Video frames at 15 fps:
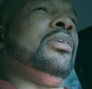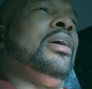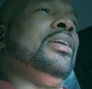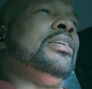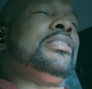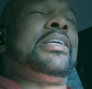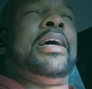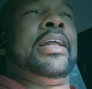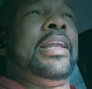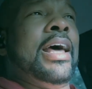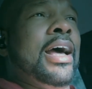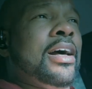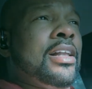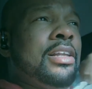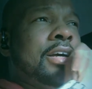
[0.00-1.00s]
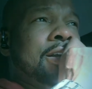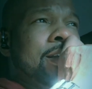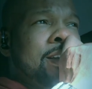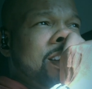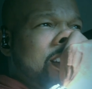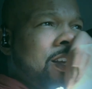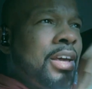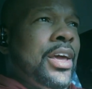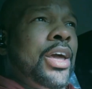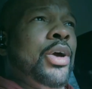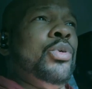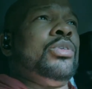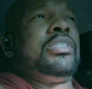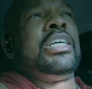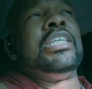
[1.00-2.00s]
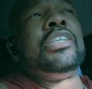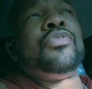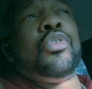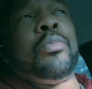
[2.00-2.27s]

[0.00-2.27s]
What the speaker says: understanding that clearly, it was easy